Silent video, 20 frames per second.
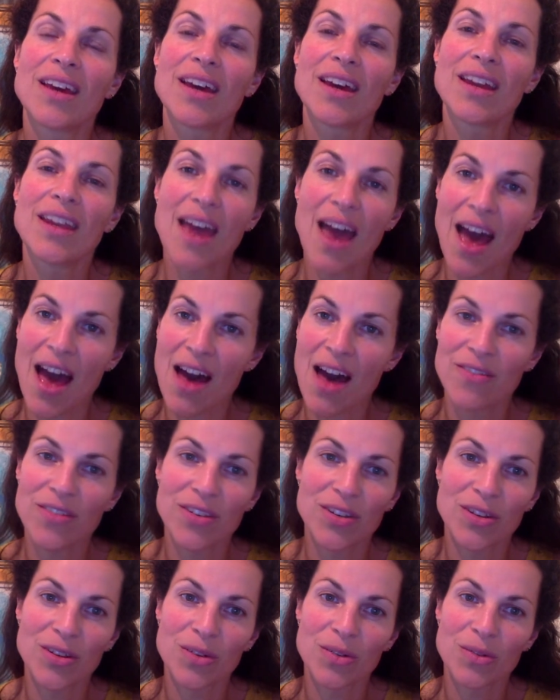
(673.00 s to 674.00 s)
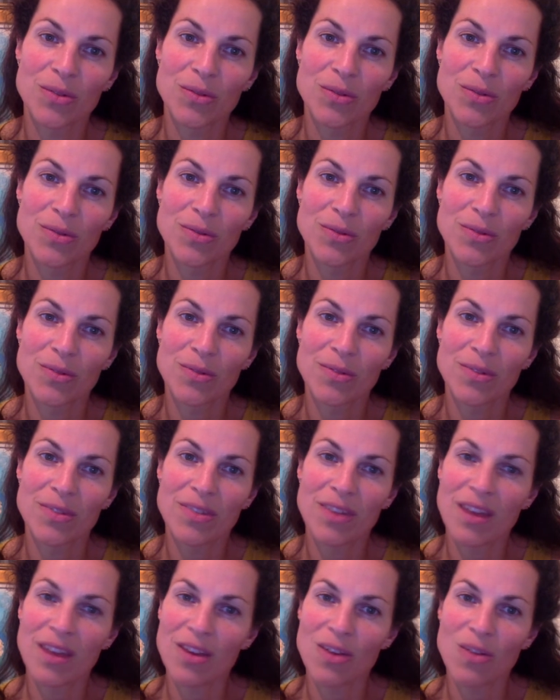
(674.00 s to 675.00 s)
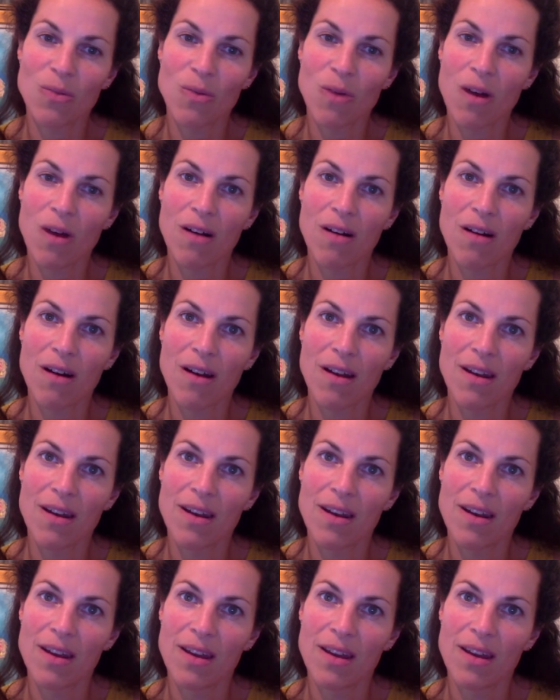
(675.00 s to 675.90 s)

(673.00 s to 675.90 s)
an avenue that you walk on